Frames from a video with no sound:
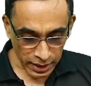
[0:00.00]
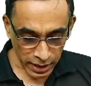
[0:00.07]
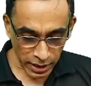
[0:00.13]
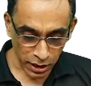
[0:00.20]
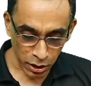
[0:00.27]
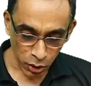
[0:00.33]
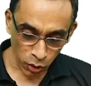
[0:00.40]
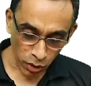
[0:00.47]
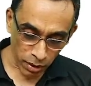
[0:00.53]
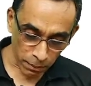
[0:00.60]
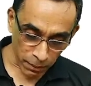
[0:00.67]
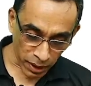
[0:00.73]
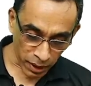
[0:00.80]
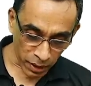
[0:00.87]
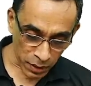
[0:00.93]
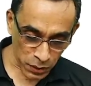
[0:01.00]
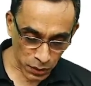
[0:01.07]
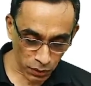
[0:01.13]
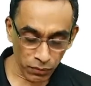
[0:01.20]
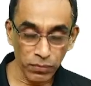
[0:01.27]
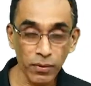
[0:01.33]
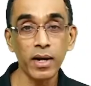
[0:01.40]
Ignore mass
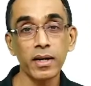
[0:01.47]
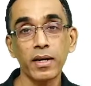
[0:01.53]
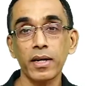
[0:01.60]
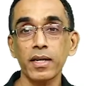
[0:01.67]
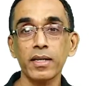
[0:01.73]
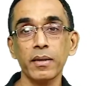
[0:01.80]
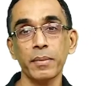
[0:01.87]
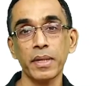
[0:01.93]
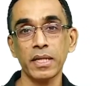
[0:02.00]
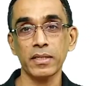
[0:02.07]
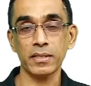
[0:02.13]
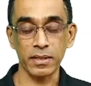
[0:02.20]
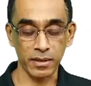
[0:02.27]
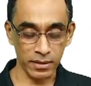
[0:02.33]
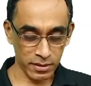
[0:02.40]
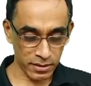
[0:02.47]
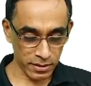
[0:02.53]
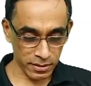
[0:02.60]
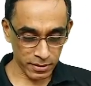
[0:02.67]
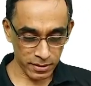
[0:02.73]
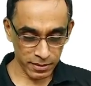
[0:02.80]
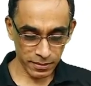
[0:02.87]
of water in the
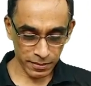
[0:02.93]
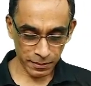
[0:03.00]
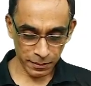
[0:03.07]
meniscus.